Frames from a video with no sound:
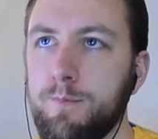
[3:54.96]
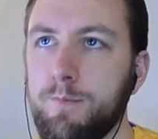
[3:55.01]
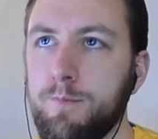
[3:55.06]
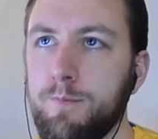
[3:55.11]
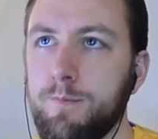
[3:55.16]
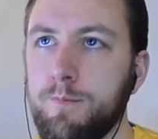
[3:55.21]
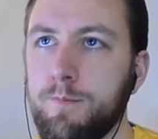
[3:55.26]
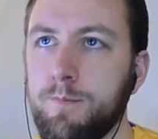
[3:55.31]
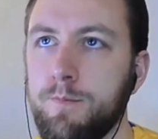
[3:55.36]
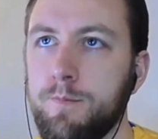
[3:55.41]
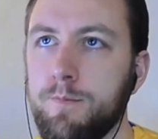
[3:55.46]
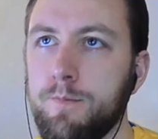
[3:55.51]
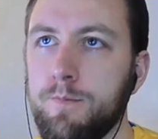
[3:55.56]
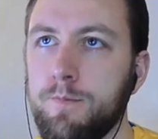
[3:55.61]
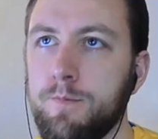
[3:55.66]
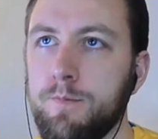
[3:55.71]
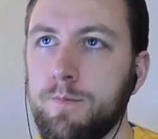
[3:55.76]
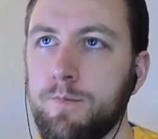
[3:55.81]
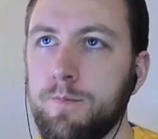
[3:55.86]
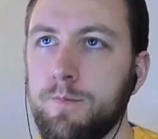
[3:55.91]

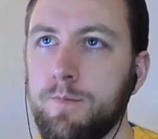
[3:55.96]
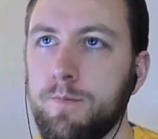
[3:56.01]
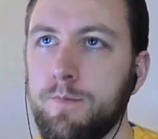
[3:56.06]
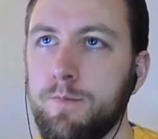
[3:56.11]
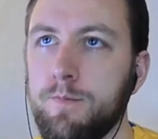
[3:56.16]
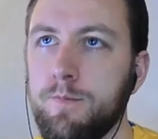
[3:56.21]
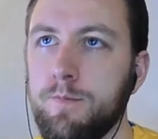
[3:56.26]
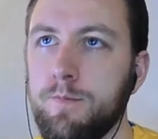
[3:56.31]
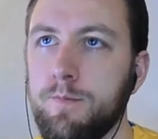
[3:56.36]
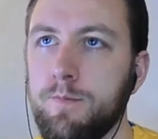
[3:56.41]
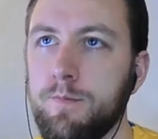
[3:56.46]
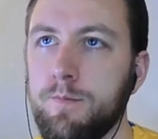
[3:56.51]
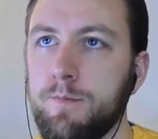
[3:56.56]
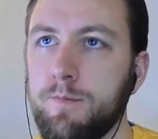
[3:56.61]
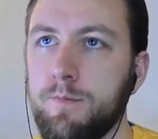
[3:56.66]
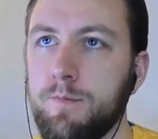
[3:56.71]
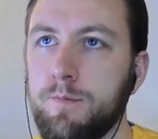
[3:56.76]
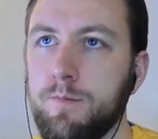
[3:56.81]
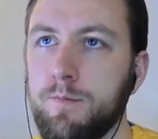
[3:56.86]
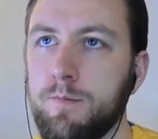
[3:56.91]

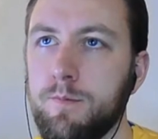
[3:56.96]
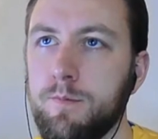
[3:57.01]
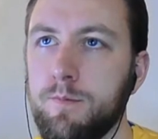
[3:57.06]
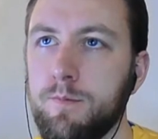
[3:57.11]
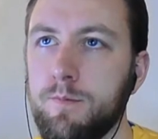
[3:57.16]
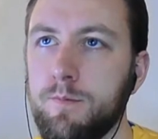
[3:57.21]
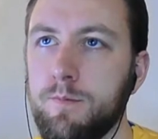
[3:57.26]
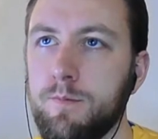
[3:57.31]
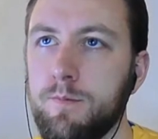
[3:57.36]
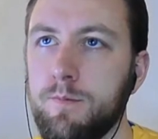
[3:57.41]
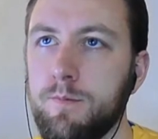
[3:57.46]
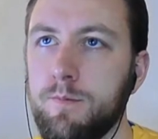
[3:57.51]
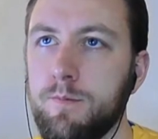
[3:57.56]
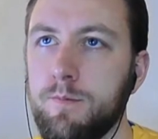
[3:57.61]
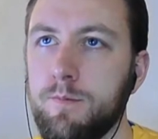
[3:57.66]
[no speech]